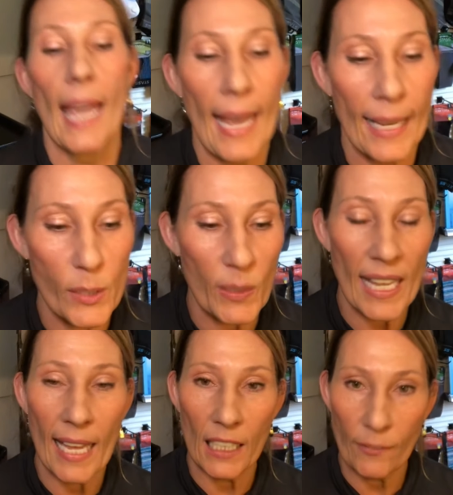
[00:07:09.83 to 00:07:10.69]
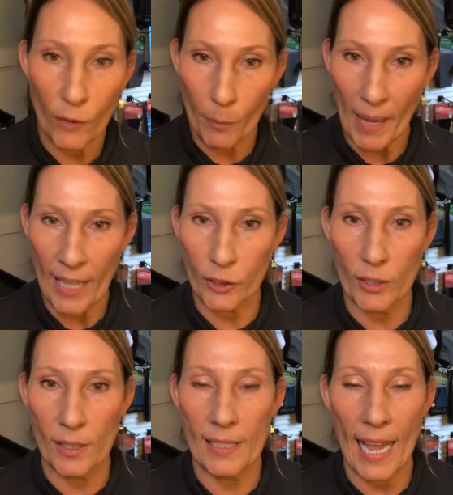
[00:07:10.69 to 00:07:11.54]
As with any of our
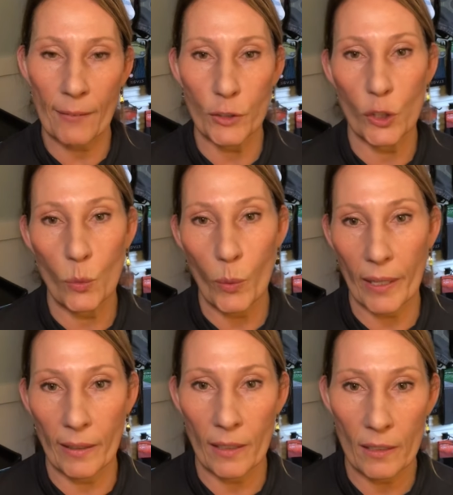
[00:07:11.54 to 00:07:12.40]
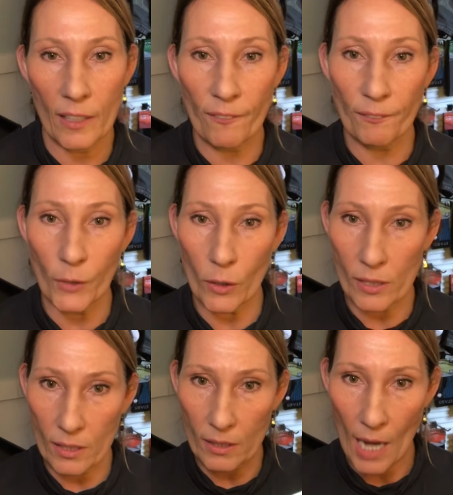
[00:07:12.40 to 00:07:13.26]
patches, after you wear it the
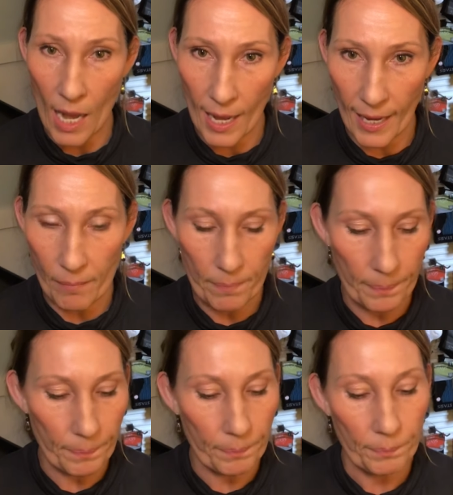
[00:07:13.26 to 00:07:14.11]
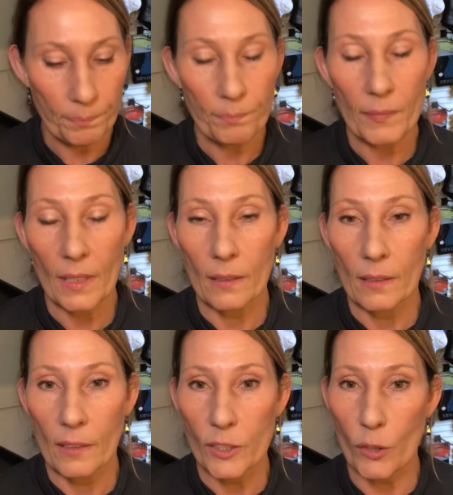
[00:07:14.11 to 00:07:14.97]
first time,
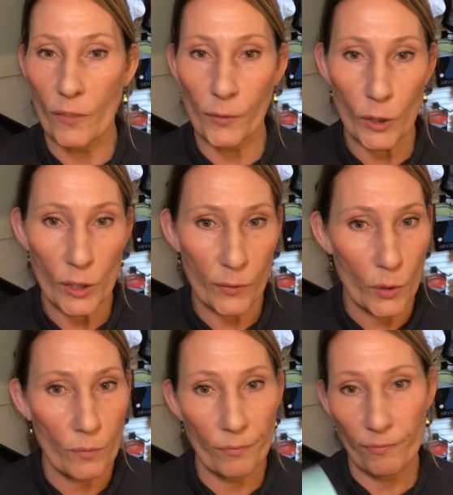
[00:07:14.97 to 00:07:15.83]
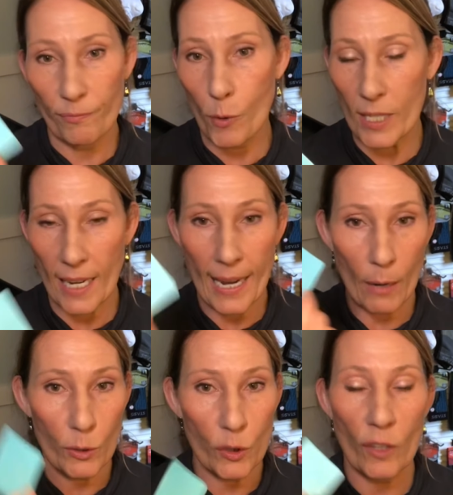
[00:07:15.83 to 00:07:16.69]
so the first 48
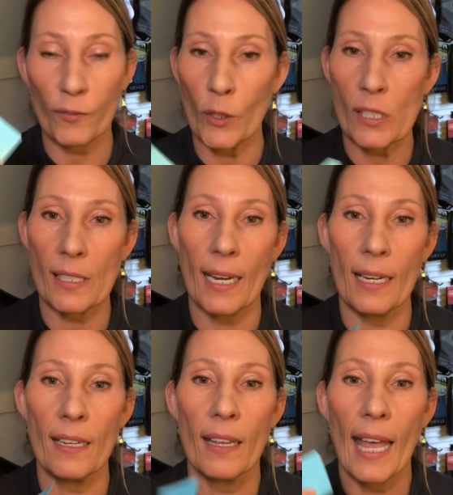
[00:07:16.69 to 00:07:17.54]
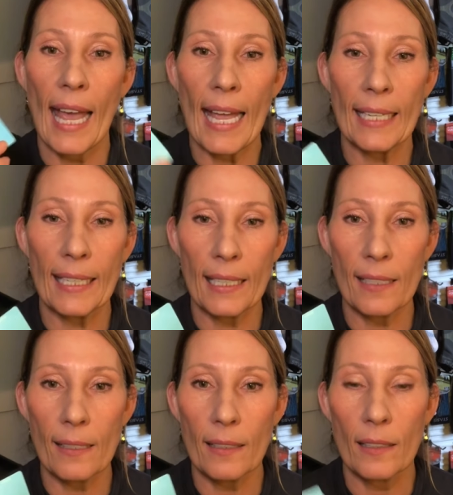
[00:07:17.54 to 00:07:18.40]
hours or the first night,
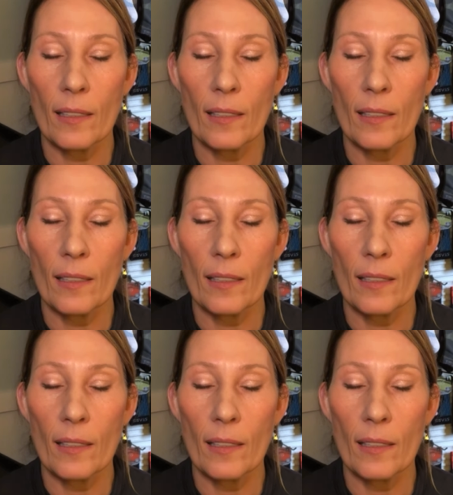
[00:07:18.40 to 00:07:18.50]
any